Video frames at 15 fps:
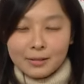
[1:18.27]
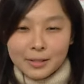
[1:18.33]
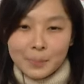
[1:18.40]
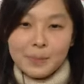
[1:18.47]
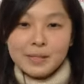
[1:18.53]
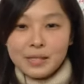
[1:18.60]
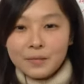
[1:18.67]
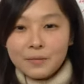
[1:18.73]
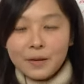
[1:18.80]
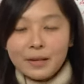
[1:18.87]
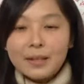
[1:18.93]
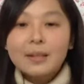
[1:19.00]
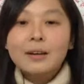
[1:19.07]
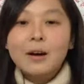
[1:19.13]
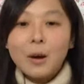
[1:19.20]

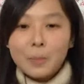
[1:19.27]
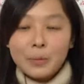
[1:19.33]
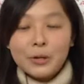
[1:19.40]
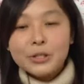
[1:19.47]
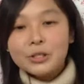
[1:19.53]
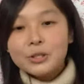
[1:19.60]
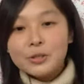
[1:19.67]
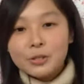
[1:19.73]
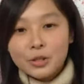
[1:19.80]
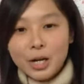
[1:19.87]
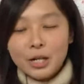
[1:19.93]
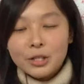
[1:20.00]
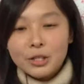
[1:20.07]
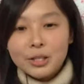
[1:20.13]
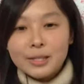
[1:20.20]
specific operational
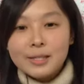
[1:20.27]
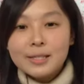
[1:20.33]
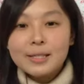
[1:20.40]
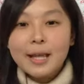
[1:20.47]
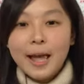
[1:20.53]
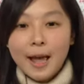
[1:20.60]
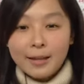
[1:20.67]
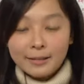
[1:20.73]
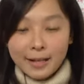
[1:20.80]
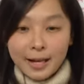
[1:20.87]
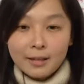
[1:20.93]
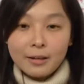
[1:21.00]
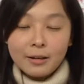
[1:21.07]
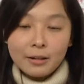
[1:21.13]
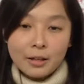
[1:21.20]
strategies and
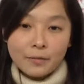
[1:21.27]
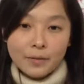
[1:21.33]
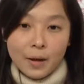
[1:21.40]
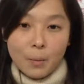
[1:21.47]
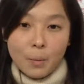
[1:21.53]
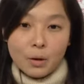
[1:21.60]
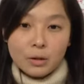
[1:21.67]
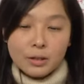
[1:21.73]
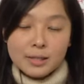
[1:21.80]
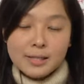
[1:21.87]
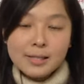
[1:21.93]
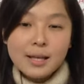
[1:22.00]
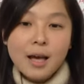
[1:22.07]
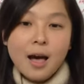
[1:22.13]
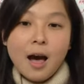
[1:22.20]
gather enough
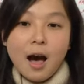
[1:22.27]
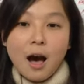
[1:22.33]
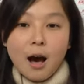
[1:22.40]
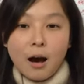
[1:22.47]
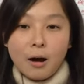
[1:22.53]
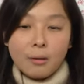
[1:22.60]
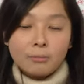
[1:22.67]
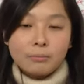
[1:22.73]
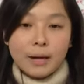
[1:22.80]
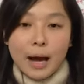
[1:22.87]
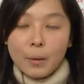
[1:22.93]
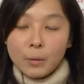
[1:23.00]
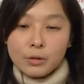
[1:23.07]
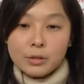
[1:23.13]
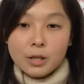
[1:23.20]
networks,
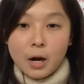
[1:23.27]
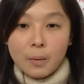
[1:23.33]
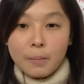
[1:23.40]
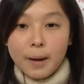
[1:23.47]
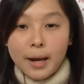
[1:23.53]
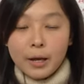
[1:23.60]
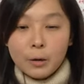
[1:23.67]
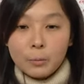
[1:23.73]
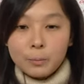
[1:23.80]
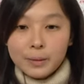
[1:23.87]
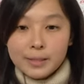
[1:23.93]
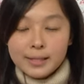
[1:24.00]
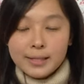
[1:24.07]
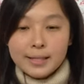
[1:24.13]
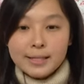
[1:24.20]
I will start my own
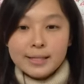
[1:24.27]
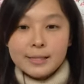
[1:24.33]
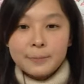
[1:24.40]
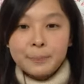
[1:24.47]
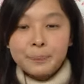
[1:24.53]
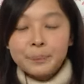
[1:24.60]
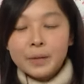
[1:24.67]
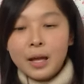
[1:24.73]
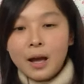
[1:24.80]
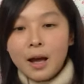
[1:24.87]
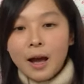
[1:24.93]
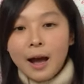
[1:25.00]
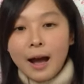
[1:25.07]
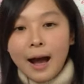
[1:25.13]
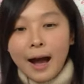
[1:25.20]
business.
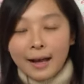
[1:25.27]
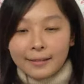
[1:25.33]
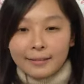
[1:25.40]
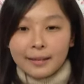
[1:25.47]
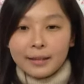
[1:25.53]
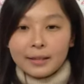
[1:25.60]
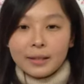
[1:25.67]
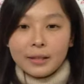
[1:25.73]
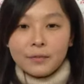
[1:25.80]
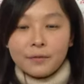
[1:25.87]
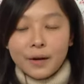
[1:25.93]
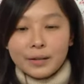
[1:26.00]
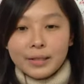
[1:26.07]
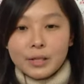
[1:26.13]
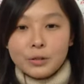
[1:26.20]
I think the
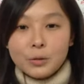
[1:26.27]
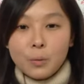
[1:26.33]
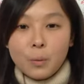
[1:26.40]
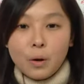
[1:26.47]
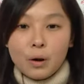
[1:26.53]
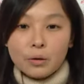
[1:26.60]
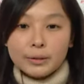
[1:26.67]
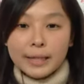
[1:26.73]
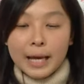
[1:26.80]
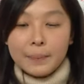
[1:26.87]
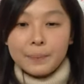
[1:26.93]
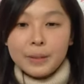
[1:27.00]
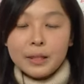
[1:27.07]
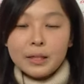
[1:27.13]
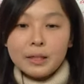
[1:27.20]
financial world
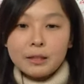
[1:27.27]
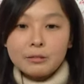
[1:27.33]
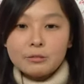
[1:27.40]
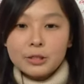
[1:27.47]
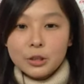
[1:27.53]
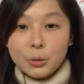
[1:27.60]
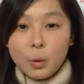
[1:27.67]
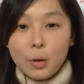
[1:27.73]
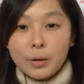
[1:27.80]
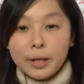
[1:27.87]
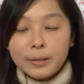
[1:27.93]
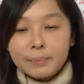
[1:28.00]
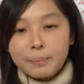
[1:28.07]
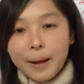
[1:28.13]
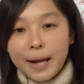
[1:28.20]
can be
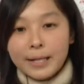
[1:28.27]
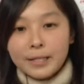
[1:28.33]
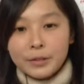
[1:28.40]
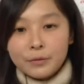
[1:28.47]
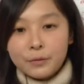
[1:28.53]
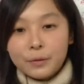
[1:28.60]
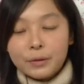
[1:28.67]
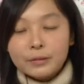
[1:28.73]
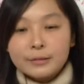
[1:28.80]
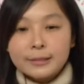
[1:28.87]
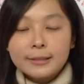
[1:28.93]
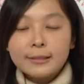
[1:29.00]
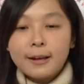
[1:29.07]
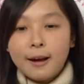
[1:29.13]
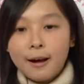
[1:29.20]
decoded by
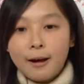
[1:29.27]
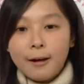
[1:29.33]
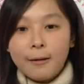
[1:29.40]
different